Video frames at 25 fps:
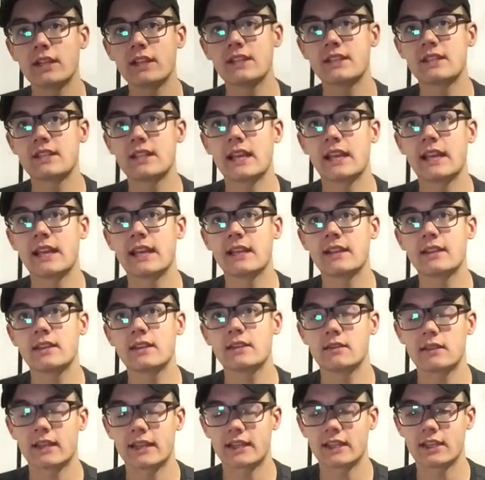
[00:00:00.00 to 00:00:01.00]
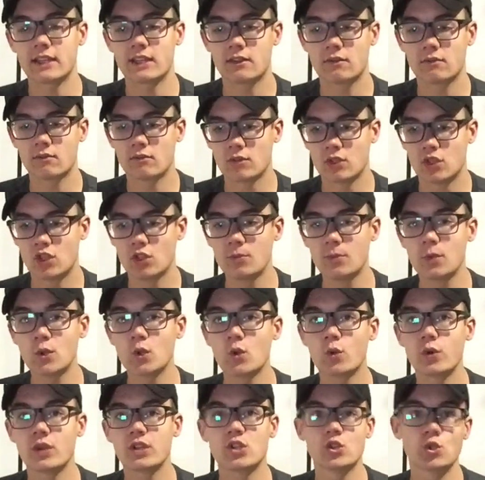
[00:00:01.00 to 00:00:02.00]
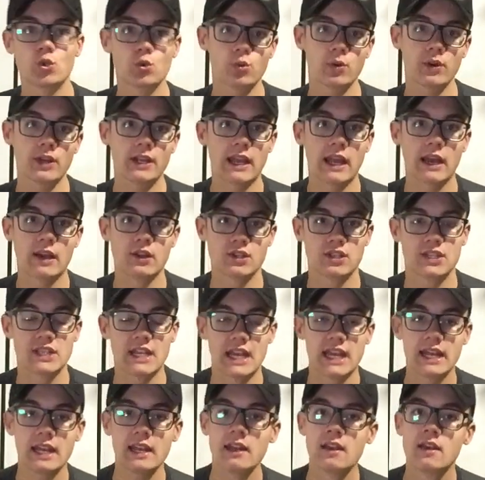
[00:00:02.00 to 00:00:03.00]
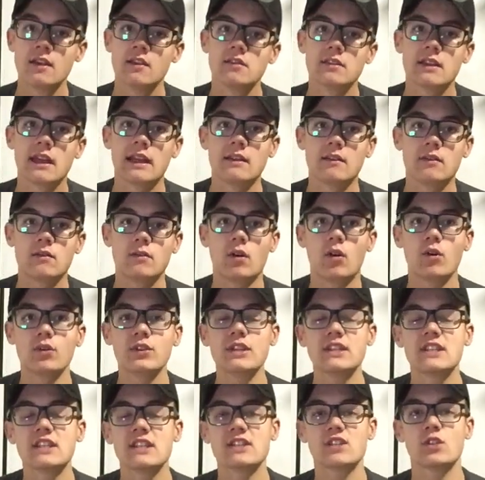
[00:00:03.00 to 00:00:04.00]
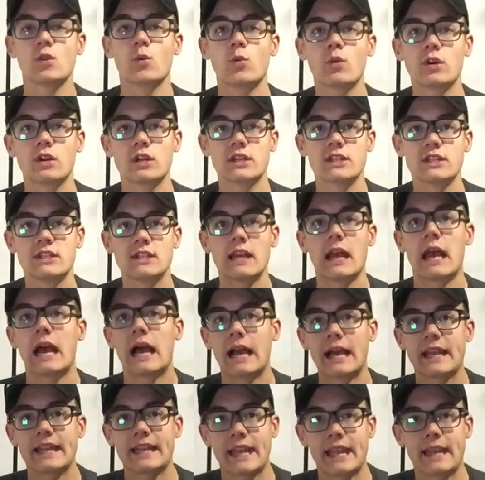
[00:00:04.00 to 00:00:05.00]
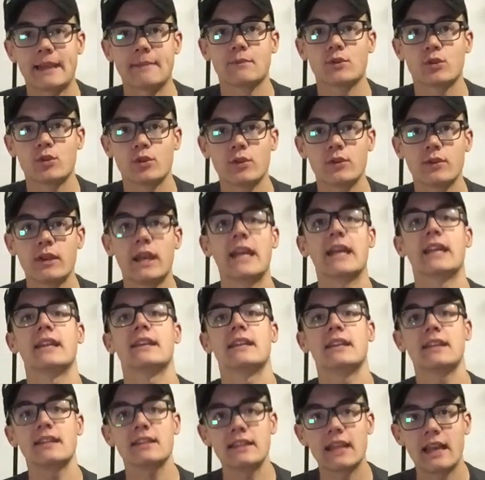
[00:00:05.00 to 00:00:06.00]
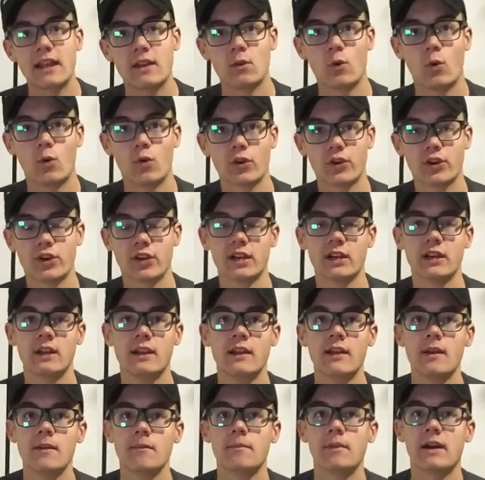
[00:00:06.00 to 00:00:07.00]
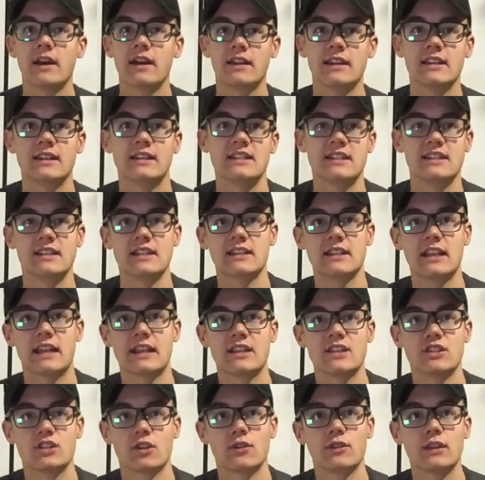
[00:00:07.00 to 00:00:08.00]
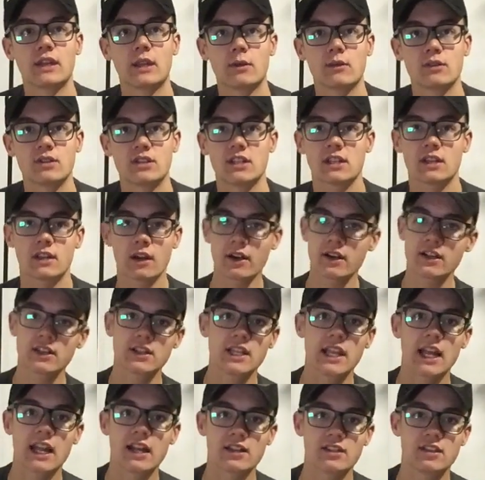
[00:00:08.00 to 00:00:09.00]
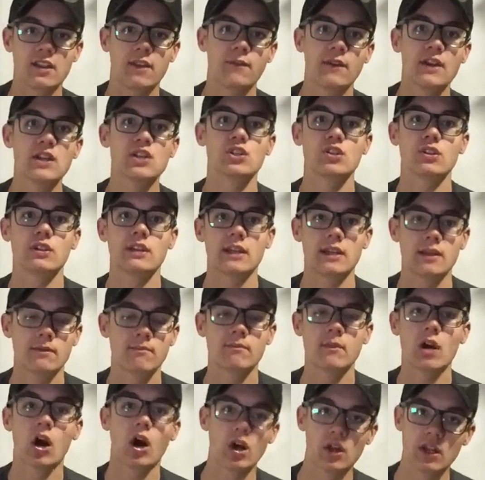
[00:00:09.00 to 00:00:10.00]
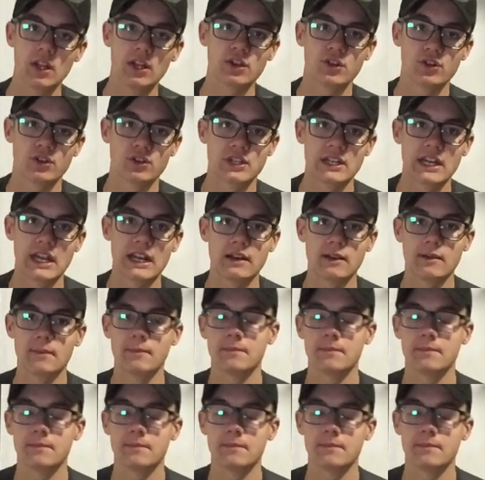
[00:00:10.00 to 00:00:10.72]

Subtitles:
is a humanoid tree, I'll say, that only says the words I am Groot, and in that order, but it's like his own language. The Guardians of the Galaxy eventually all understand